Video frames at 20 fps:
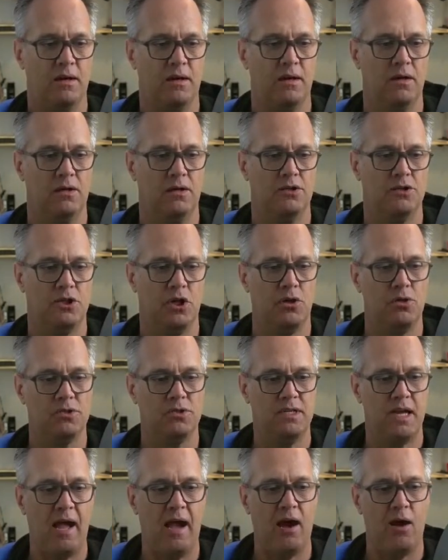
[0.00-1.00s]

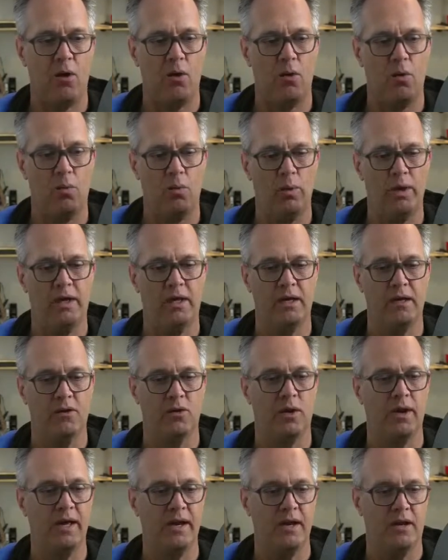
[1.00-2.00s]
shows how we can
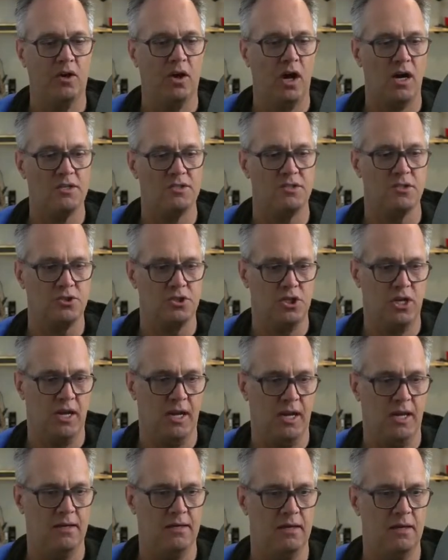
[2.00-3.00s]
create a causal
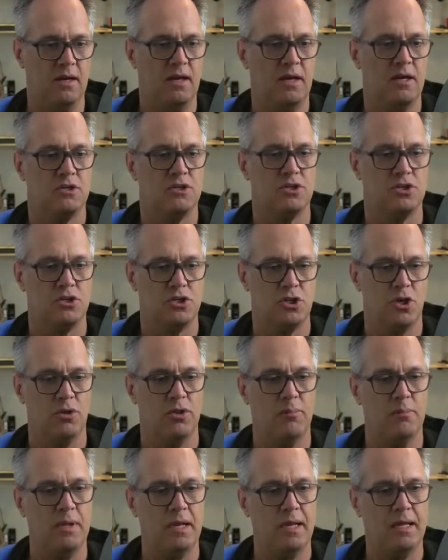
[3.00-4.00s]
chain to show
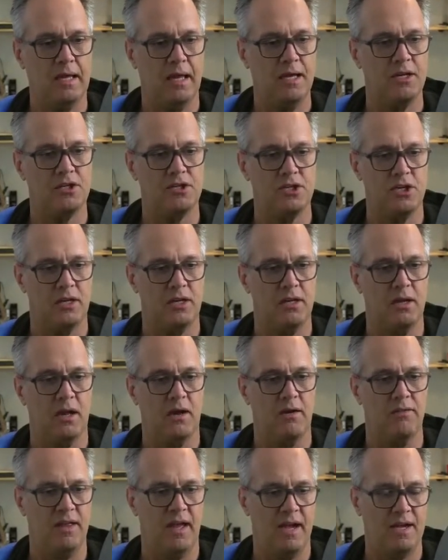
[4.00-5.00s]
the mitigation
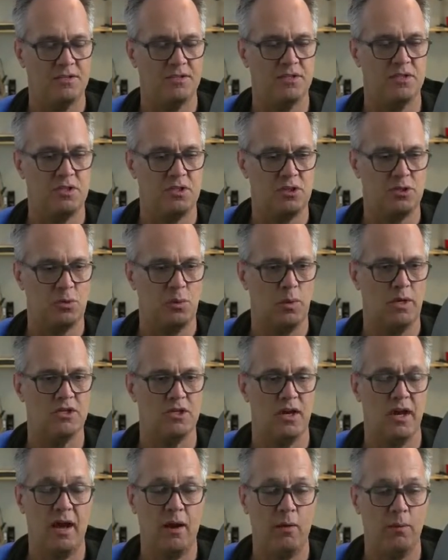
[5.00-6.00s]
of the hazardous
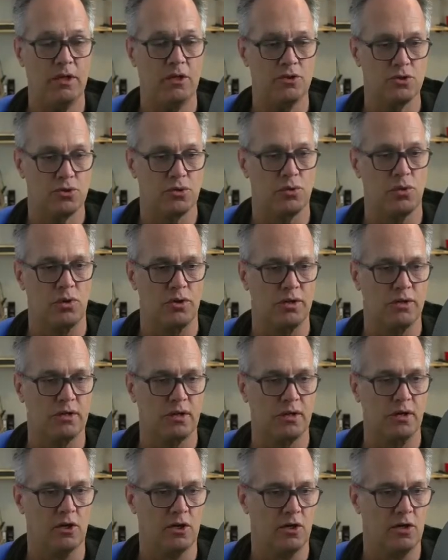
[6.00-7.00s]
situation, how we control the
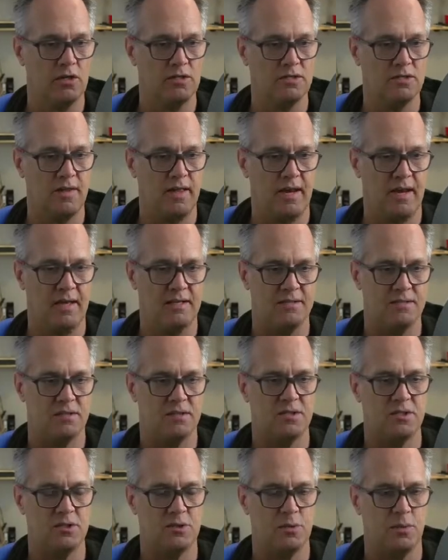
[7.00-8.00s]
occurrence of that hazardous
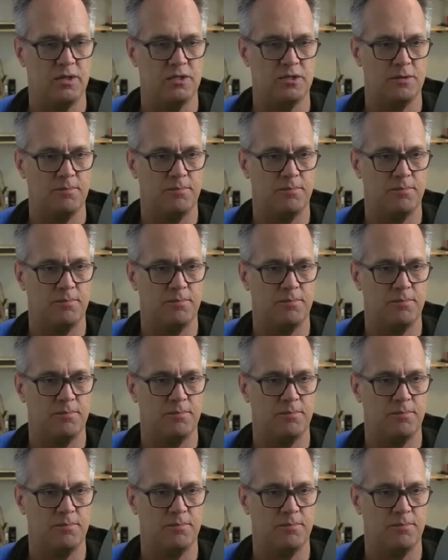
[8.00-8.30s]
situation.